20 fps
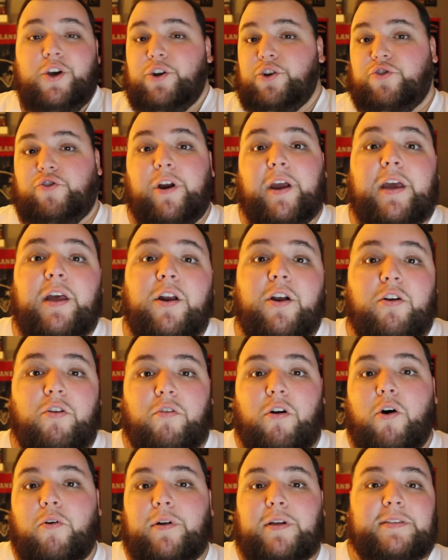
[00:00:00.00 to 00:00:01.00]
drinking
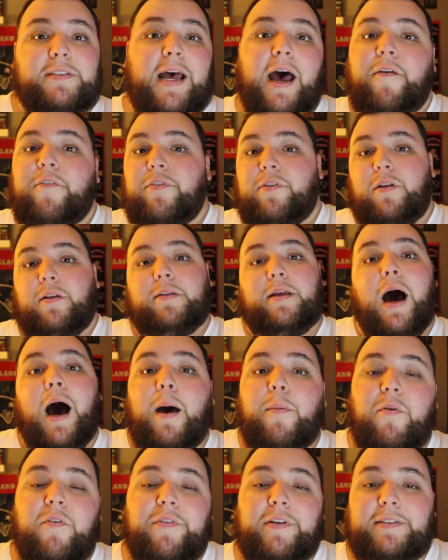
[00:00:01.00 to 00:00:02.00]
Coronas, having the
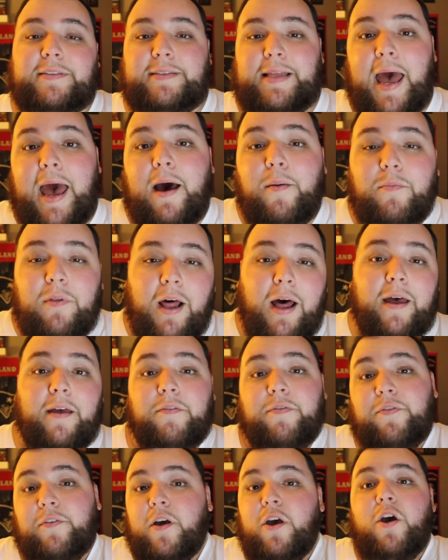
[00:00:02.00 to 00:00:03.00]
time of his damn
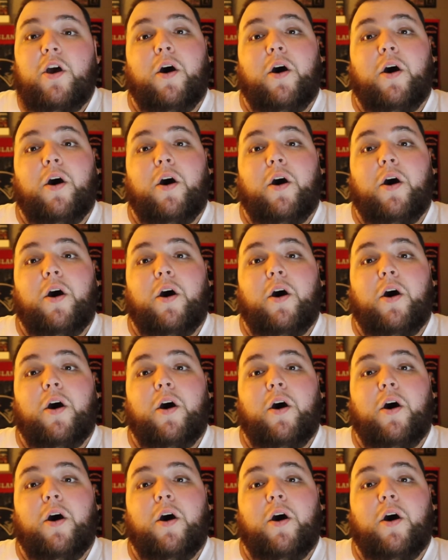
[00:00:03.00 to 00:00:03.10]
life,